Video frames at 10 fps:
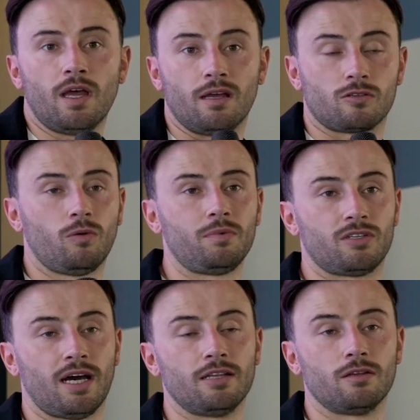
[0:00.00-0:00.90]
Yeah. So what we
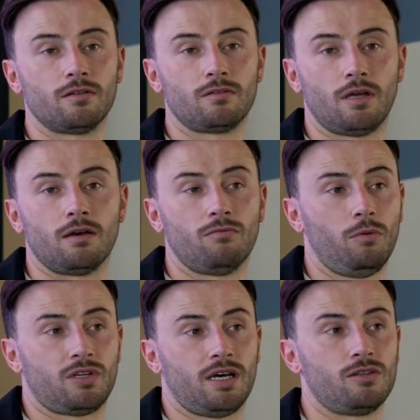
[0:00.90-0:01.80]
try
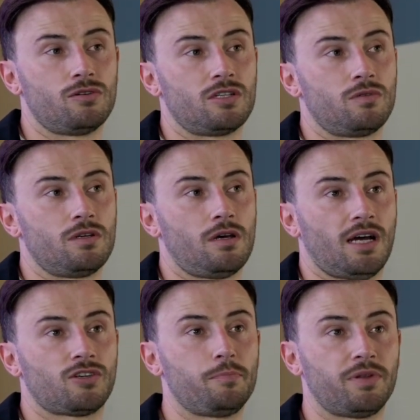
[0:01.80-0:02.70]
and do is I
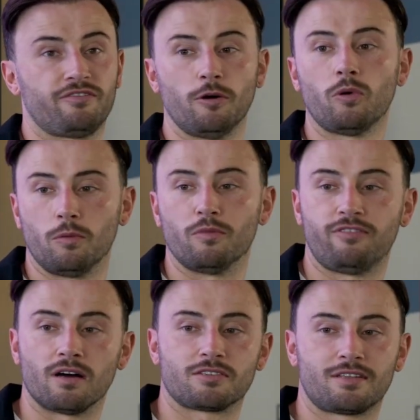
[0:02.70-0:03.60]
try and play football with them
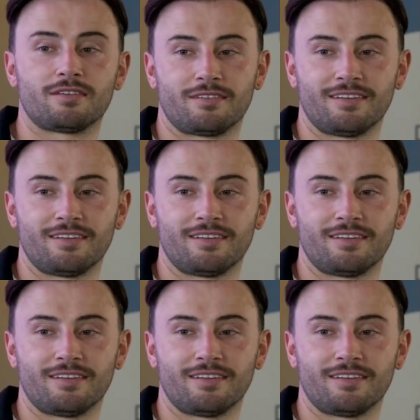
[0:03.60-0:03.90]
first.